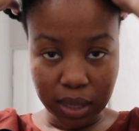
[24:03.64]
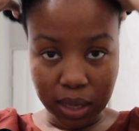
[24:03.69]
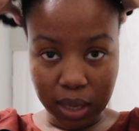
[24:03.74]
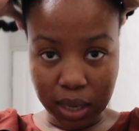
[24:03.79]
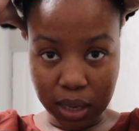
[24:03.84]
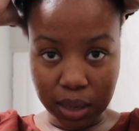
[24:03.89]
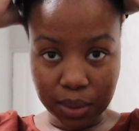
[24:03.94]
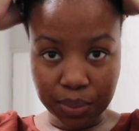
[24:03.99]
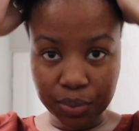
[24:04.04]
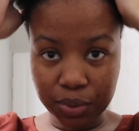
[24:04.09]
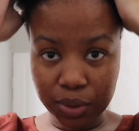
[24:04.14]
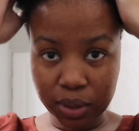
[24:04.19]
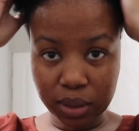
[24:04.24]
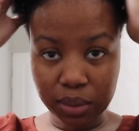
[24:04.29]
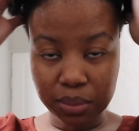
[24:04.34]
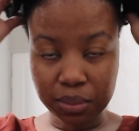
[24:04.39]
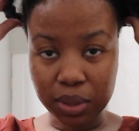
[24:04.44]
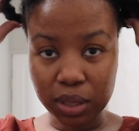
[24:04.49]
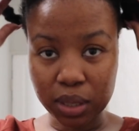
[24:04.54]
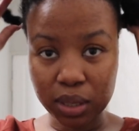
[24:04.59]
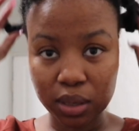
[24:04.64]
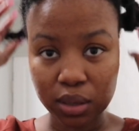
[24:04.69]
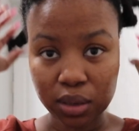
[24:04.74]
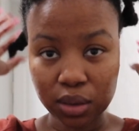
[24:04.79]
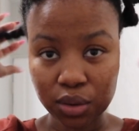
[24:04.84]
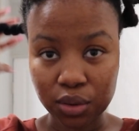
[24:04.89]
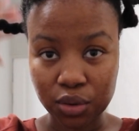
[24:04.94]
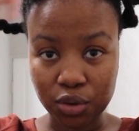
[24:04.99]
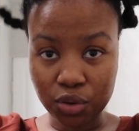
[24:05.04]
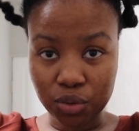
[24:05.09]
I put the meat in
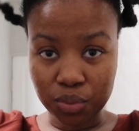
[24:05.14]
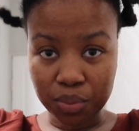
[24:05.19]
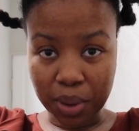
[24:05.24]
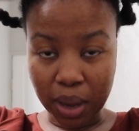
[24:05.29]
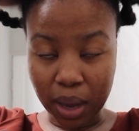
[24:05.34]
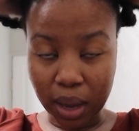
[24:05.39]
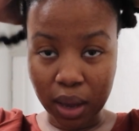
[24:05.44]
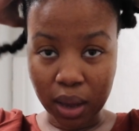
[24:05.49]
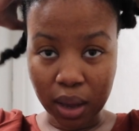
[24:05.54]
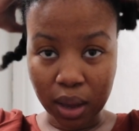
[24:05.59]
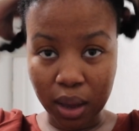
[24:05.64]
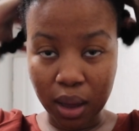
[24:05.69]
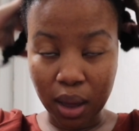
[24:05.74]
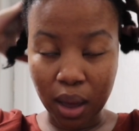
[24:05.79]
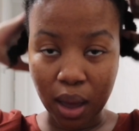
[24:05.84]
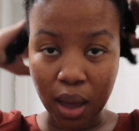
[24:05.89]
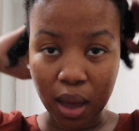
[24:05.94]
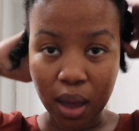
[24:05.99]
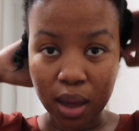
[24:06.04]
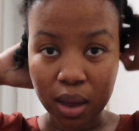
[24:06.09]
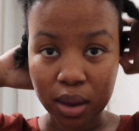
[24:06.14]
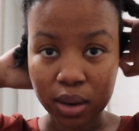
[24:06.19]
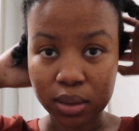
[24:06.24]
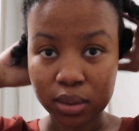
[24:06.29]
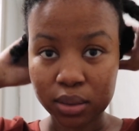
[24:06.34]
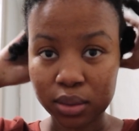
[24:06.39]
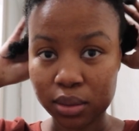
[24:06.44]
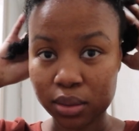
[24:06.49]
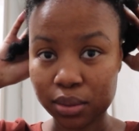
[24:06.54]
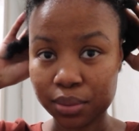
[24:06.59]
the new bag
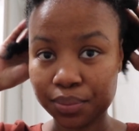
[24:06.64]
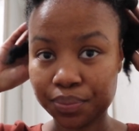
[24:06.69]
and